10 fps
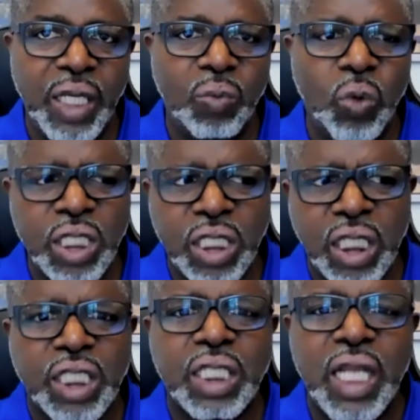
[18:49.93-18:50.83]
What's the
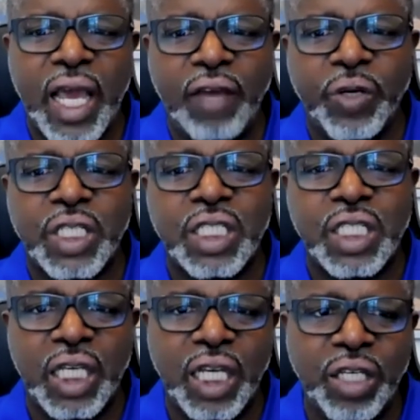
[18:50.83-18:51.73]
average
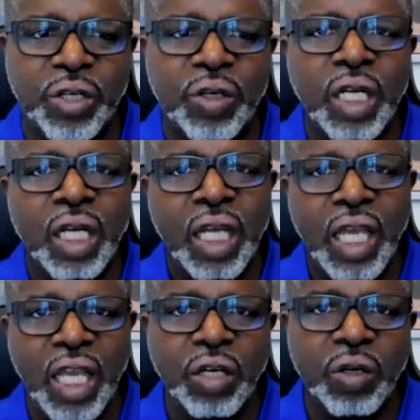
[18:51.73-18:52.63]
tenure
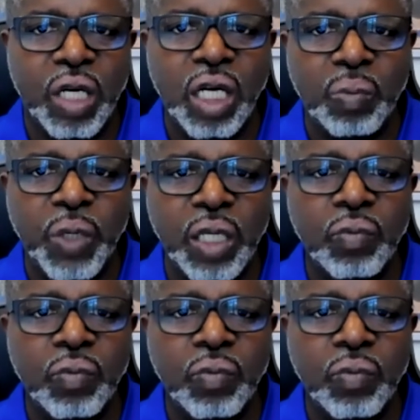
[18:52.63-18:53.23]
in your company?